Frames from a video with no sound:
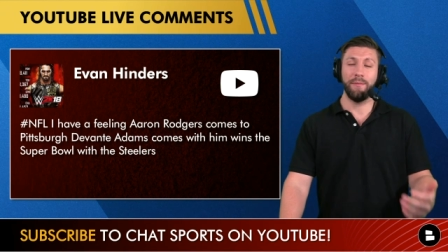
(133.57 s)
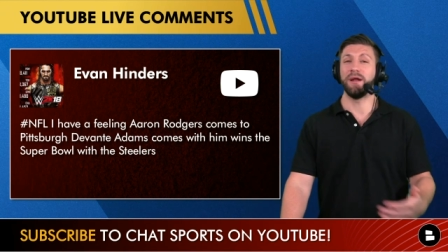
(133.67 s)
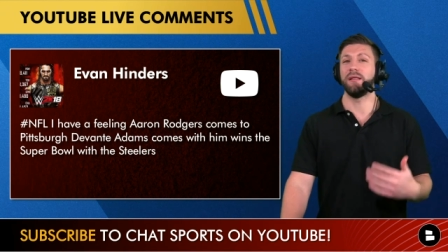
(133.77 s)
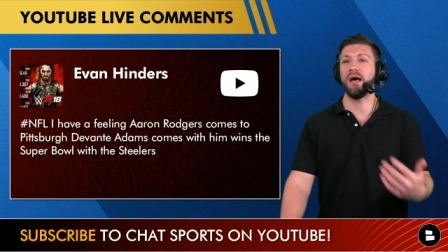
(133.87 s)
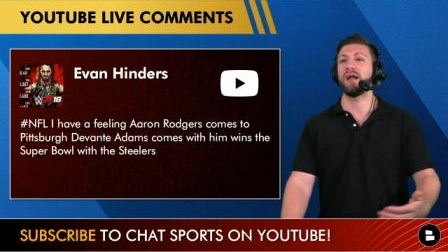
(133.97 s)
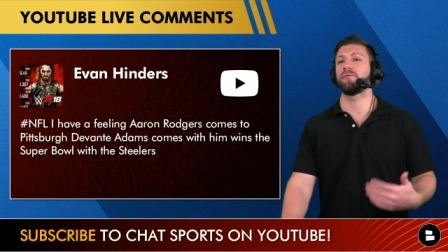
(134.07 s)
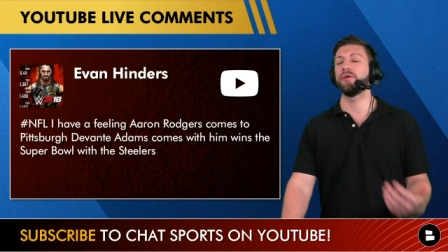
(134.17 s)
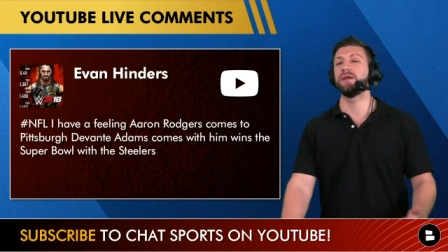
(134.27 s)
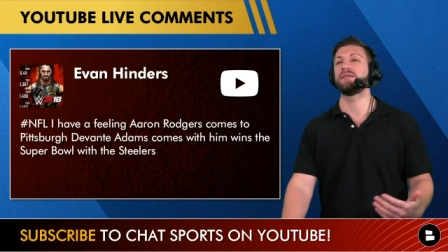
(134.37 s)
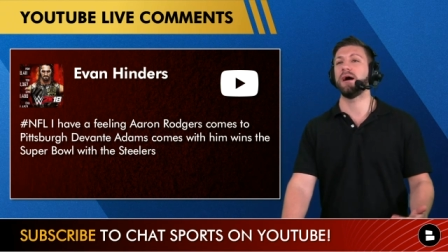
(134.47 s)
I mean, a lot of
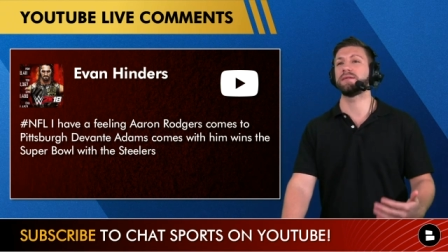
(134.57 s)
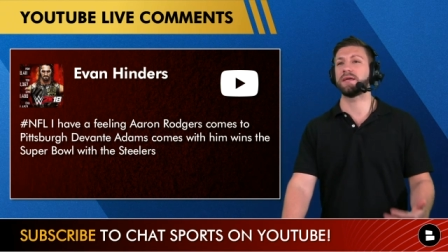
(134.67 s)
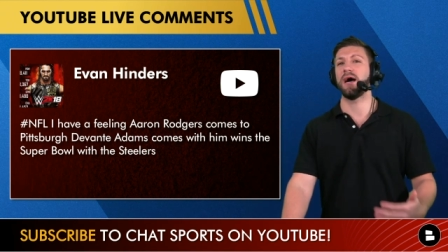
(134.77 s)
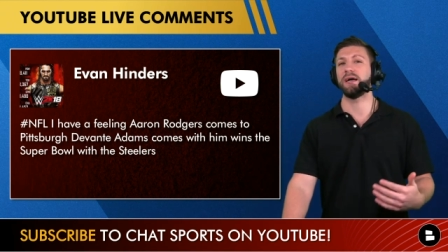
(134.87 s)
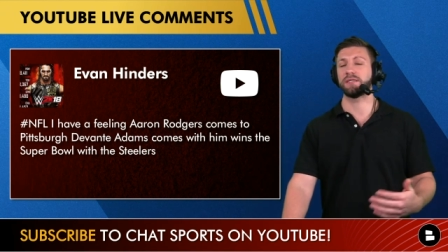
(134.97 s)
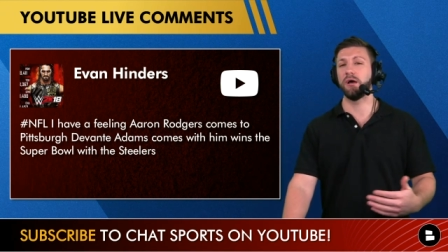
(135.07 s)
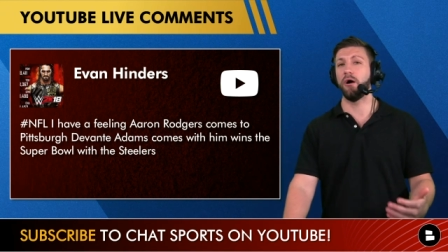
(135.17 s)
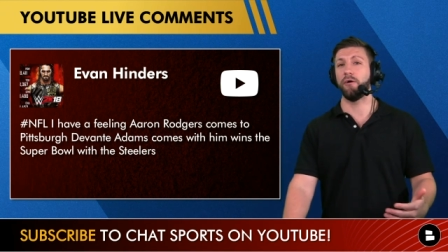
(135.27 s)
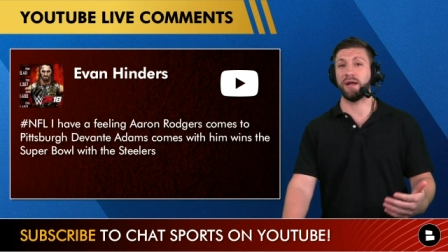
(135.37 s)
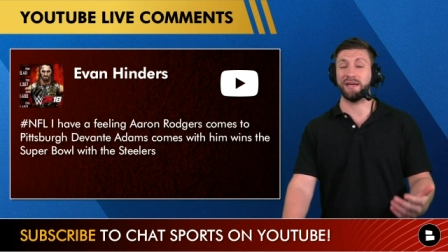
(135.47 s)
really talented guys
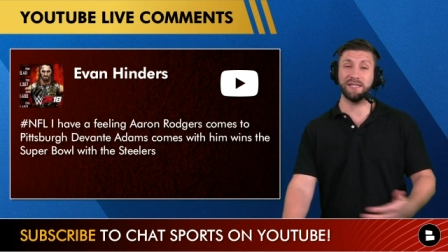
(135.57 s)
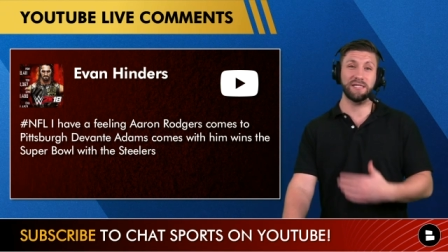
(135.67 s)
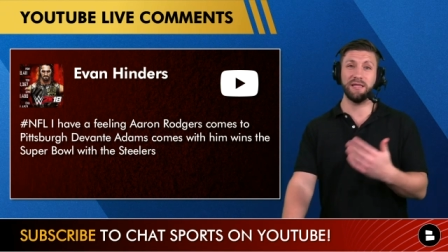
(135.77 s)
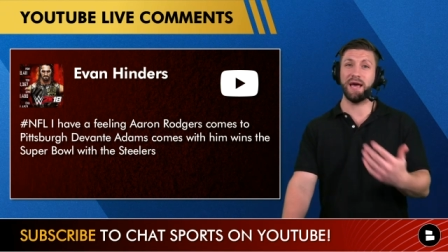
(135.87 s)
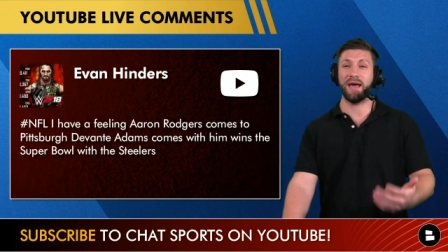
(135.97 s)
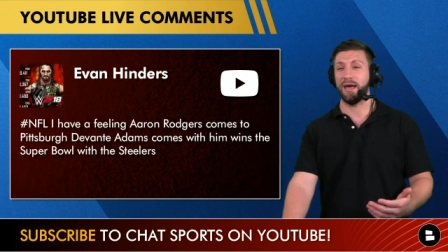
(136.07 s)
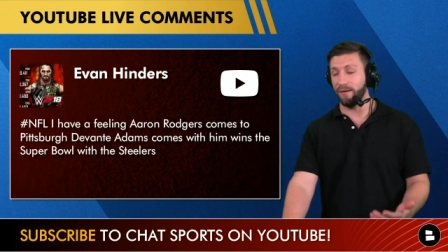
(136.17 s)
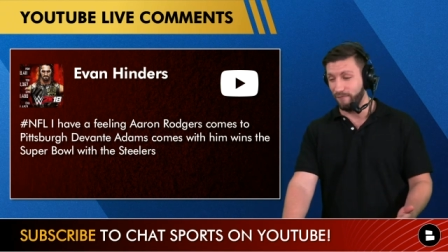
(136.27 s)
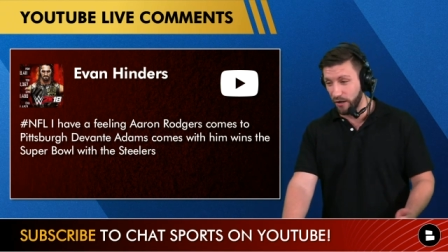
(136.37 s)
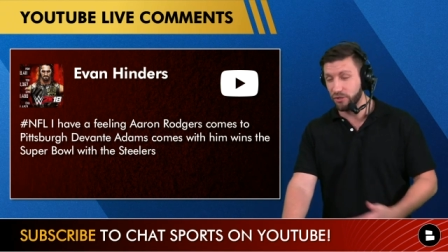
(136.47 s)
go, and I could see that
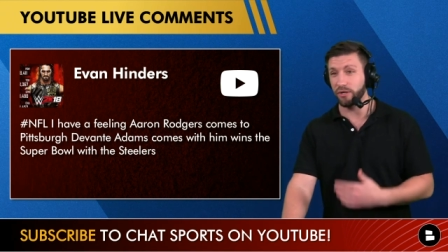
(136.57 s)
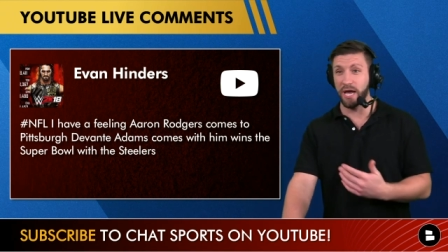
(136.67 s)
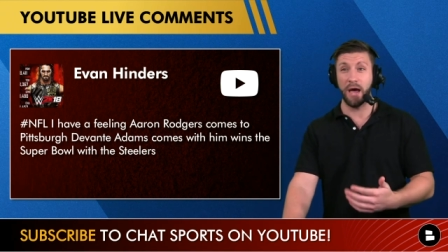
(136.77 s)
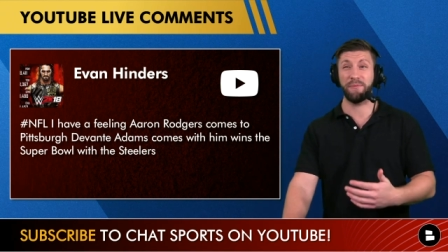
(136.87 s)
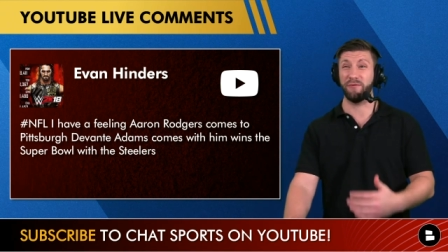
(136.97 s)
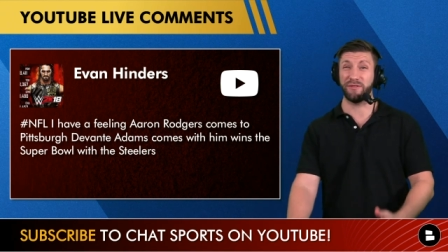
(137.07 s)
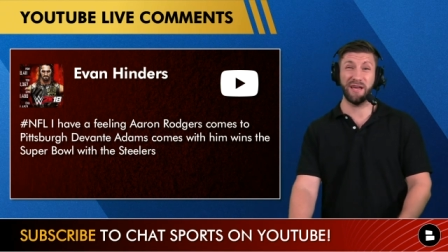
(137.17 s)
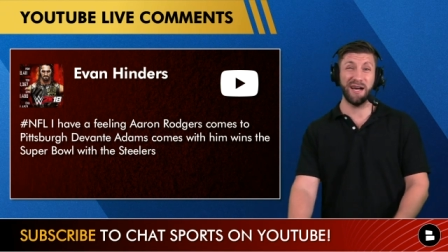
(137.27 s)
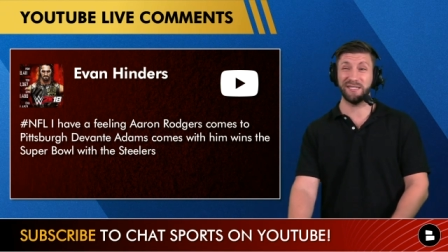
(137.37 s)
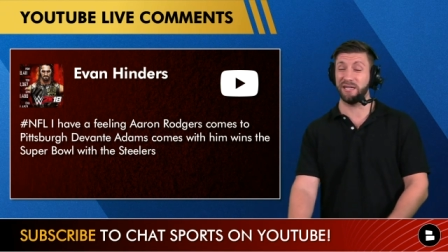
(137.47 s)
eventually happening with
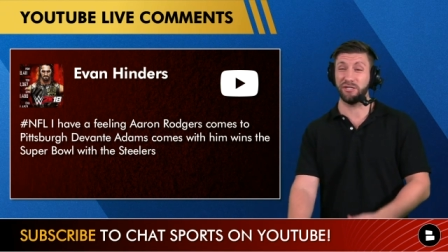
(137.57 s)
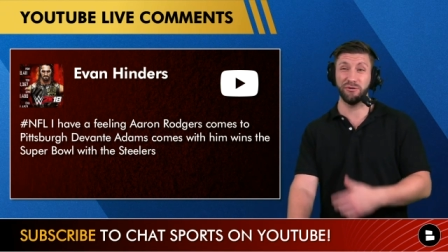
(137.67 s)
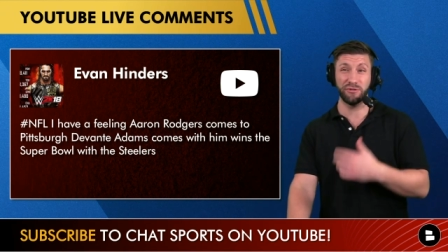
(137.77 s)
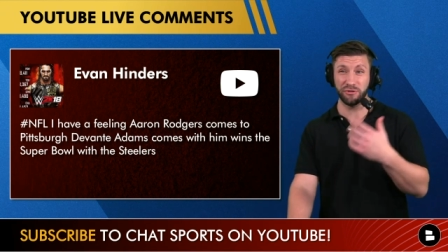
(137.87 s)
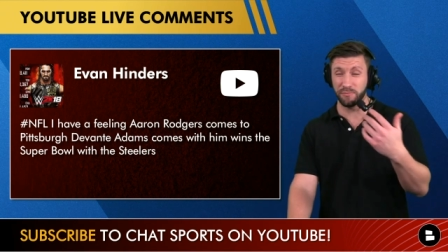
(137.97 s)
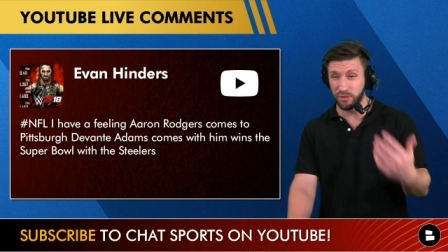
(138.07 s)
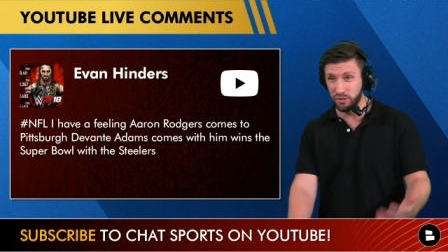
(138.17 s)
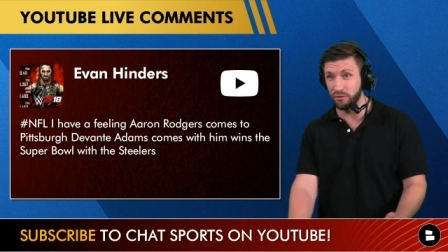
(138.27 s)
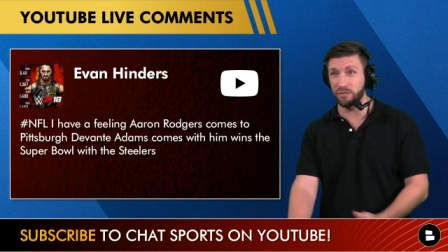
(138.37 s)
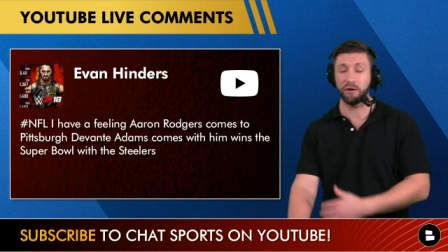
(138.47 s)
guys like Juju Smith
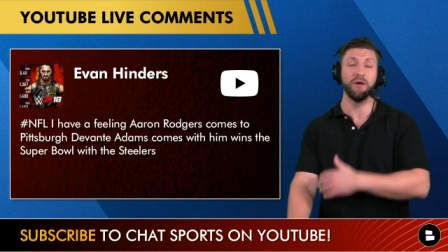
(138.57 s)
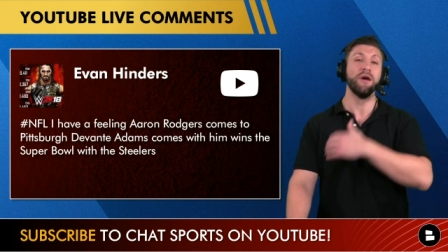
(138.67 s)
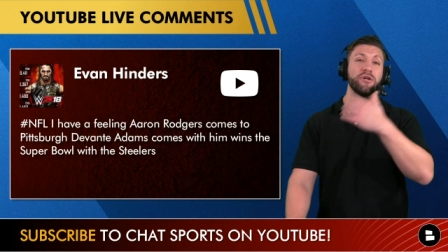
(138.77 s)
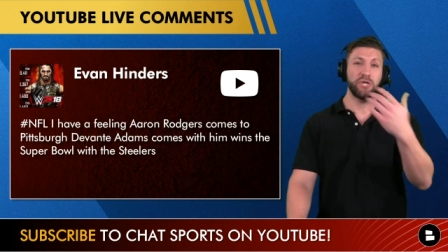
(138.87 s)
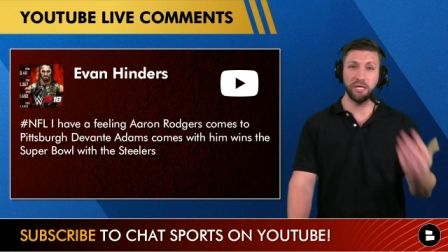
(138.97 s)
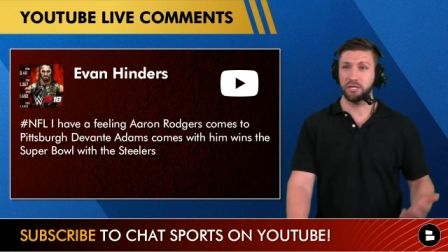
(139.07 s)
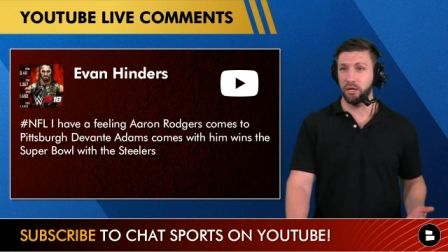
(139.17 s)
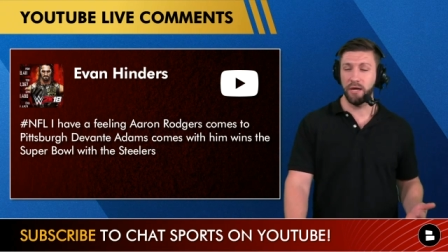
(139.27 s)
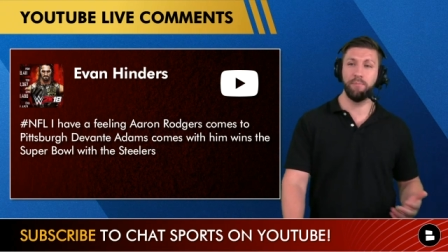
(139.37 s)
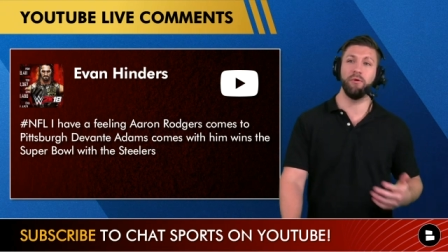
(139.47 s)
Schuster, Chase
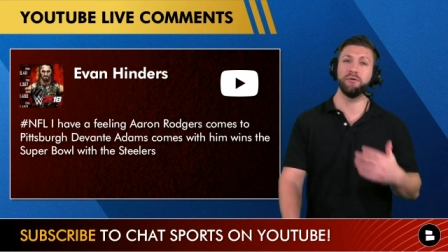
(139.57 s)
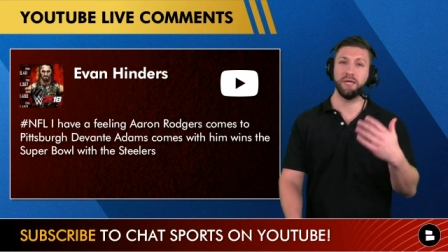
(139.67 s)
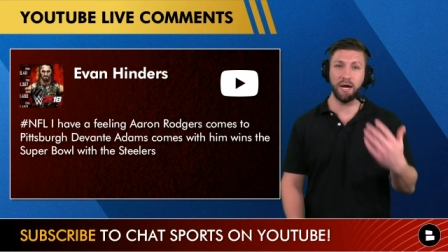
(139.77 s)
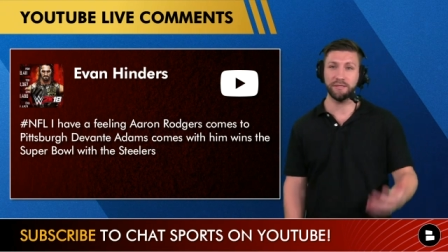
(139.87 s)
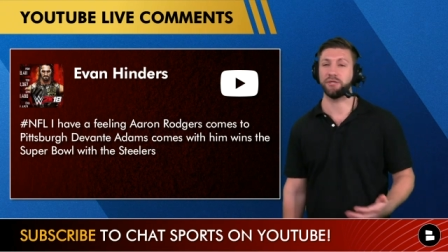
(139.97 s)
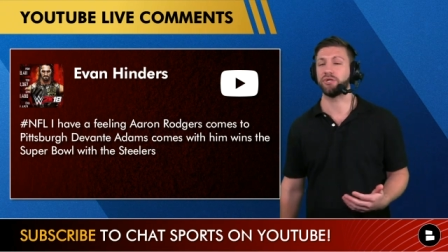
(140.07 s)
Claypool, Diontae